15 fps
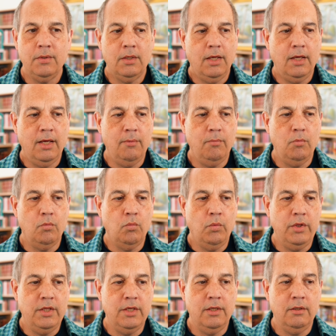
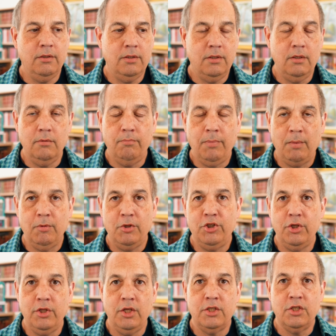with a
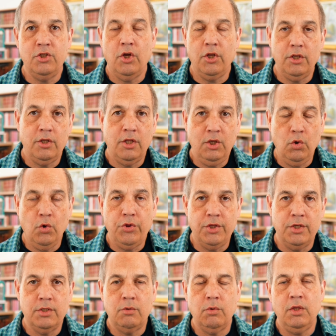publisher that's not the
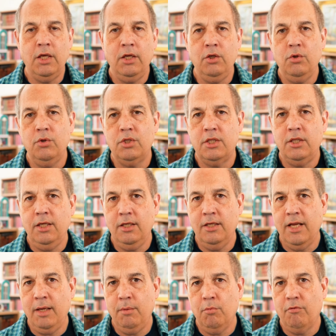authors. They use the
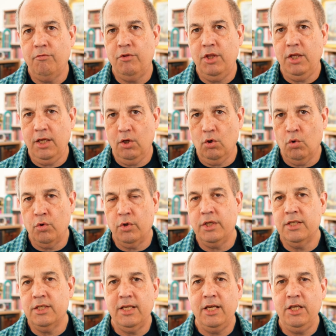name of the
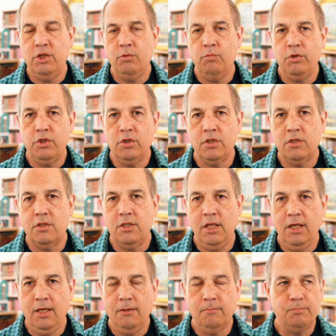organization, which is
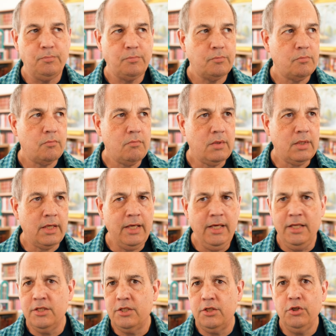the
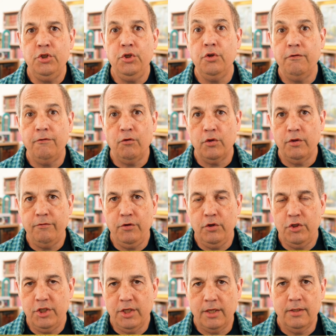Institute for the
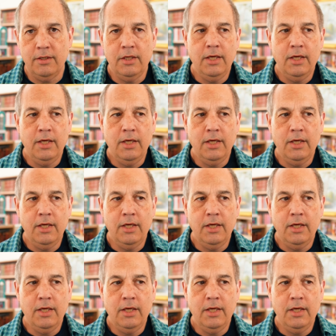Future.